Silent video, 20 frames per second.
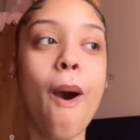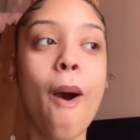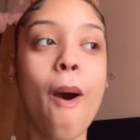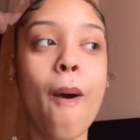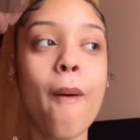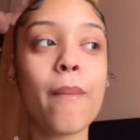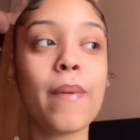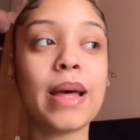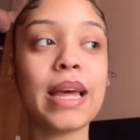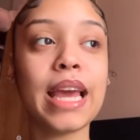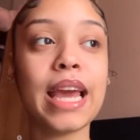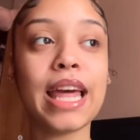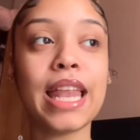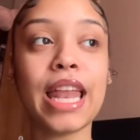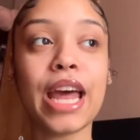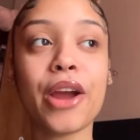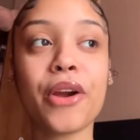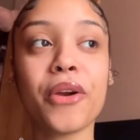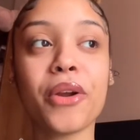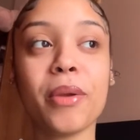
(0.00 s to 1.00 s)
But yeah,
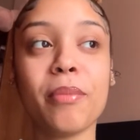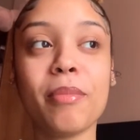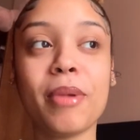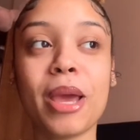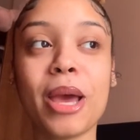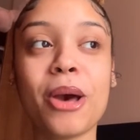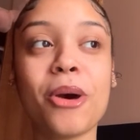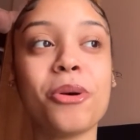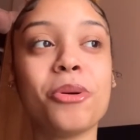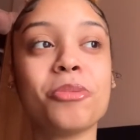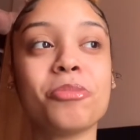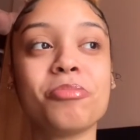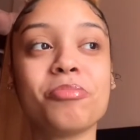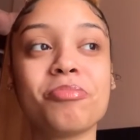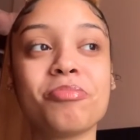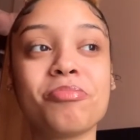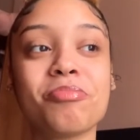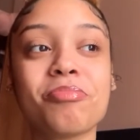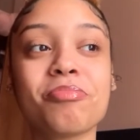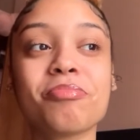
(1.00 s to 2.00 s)
that creeped me out.
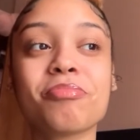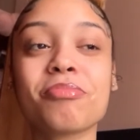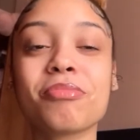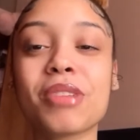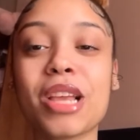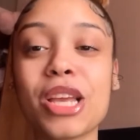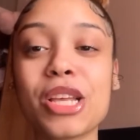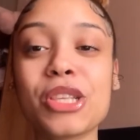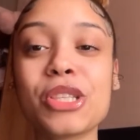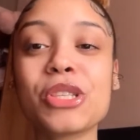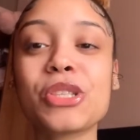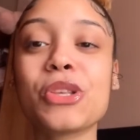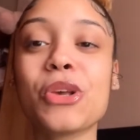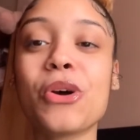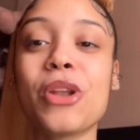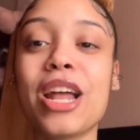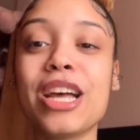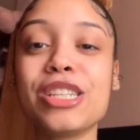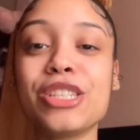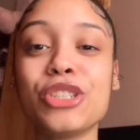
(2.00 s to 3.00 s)
So
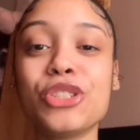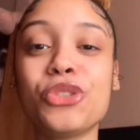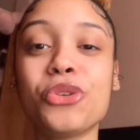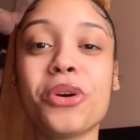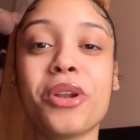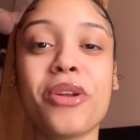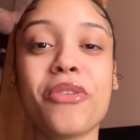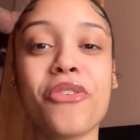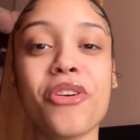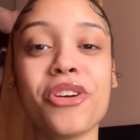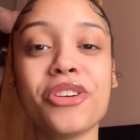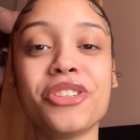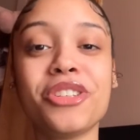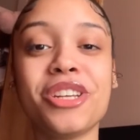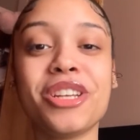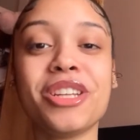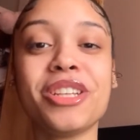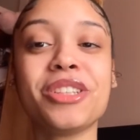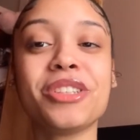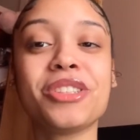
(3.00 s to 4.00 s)
that's the shorter
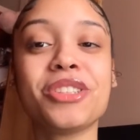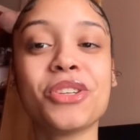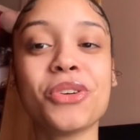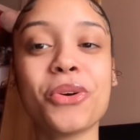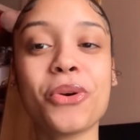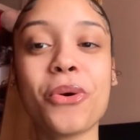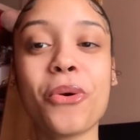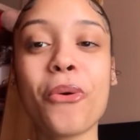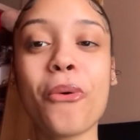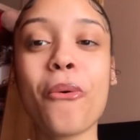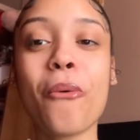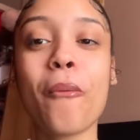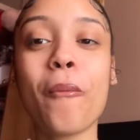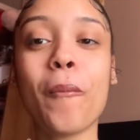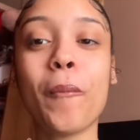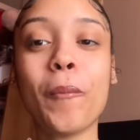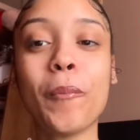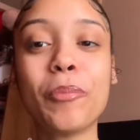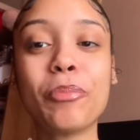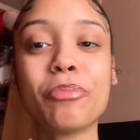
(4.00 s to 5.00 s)
version to
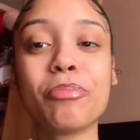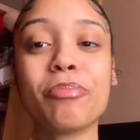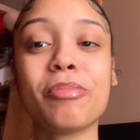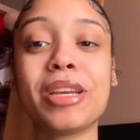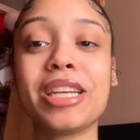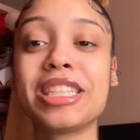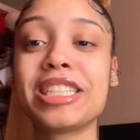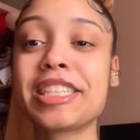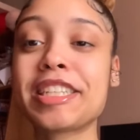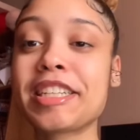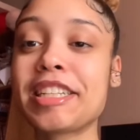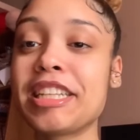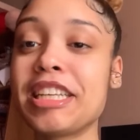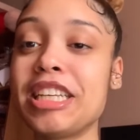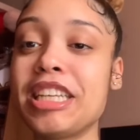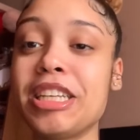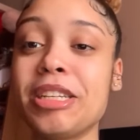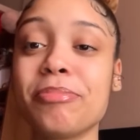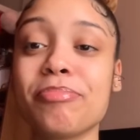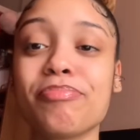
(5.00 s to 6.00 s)

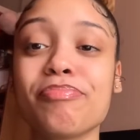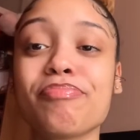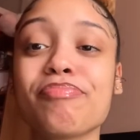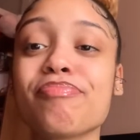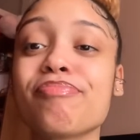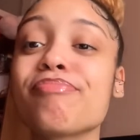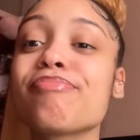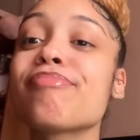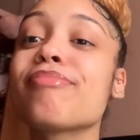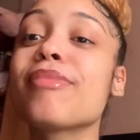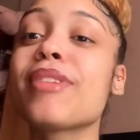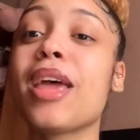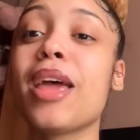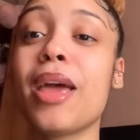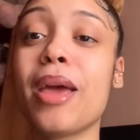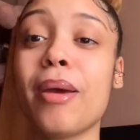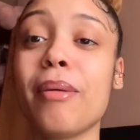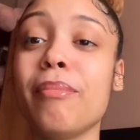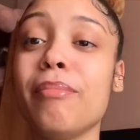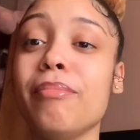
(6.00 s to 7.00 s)
basically
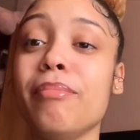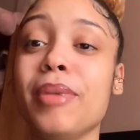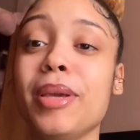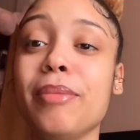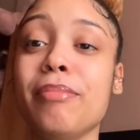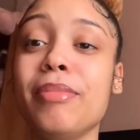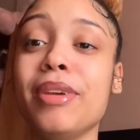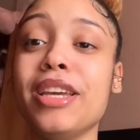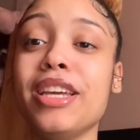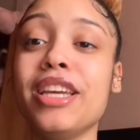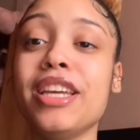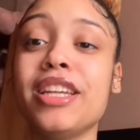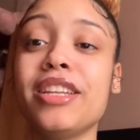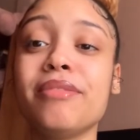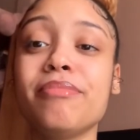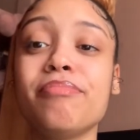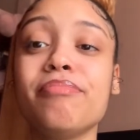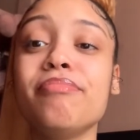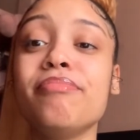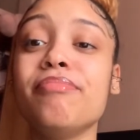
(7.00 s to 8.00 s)

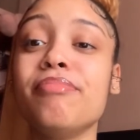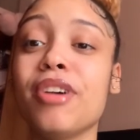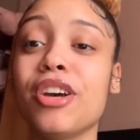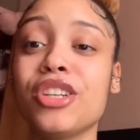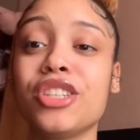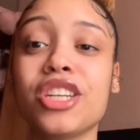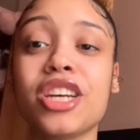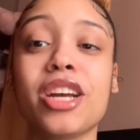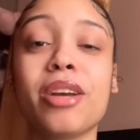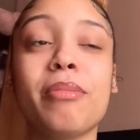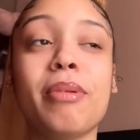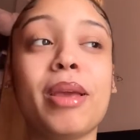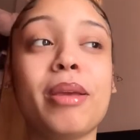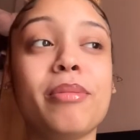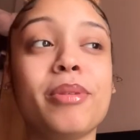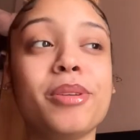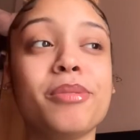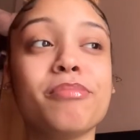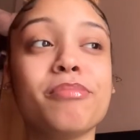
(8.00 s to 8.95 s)
being a sugar baby.